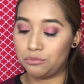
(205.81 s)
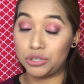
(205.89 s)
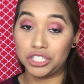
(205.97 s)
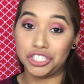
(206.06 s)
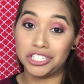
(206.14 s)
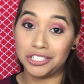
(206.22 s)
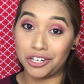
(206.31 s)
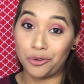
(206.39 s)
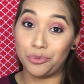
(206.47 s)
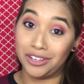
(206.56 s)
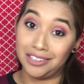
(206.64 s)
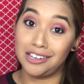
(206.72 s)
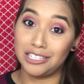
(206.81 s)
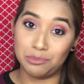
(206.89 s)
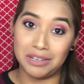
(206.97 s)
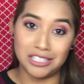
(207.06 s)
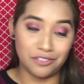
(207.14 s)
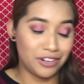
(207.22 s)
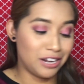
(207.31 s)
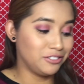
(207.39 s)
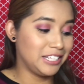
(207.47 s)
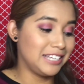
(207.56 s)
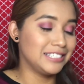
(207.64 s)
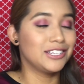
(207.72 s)
Brushes are really expensive
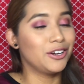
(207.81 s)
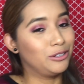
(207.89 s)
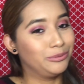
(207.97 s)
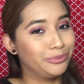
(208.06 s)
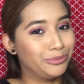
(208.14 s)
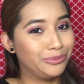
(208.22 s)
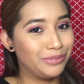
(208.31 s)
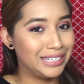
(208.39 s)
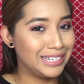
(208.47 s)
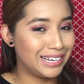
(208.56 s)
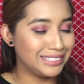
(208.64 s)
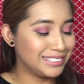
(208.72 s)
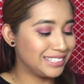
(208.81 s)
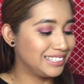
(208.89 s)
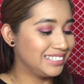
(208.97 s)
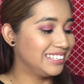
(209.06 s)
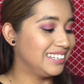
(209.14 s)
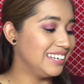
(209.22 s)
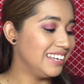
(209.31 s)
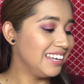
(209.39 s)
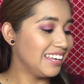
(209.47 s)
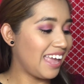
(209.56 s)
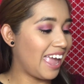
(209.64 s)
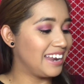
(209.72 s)
nowadays, so why not?
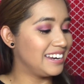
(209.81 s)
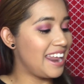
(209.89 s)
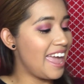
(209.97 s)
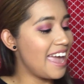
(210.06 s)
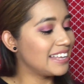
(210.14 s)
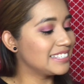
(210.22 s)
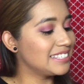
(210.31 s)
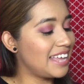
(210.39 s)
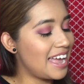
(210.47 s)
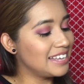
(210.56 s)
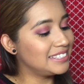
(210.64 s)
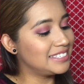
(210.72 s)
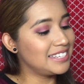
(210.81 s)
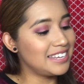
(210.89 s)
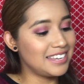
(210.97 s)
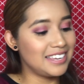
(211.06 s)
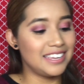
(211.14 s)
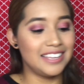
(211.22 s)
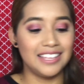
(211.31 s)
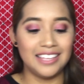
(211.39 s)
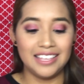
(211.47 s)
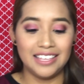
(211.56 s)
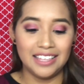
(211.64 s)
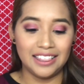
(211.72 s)
Okay, next I see
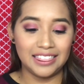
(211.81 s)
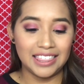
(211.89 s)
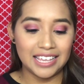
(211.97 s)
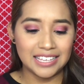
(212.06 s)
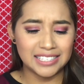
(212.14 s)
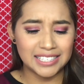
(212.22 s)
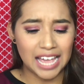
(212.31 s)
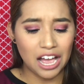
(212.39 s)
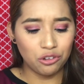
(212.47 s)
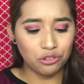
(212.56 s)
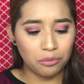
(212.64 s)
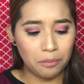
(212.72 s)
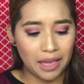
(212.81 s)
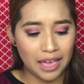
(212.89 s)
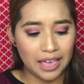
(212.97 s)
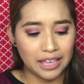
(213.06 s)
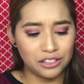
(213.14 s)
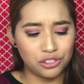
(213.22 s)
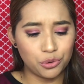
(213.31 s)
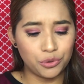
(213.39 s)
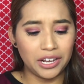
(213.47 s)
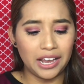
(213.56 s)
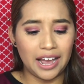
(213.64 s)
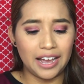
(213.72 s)
the South Main
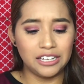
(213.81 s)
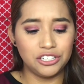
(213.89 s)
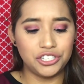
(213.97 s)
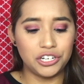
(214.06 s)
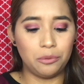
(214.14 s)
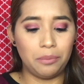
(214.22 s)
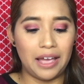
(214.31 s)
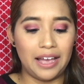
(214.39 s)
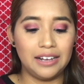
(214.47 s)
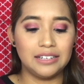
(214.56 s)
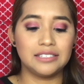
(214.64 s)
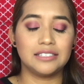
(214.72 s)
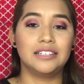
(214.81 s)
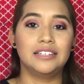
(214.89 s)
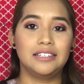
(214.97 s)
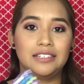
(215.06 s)
3-Eye Gel Packs.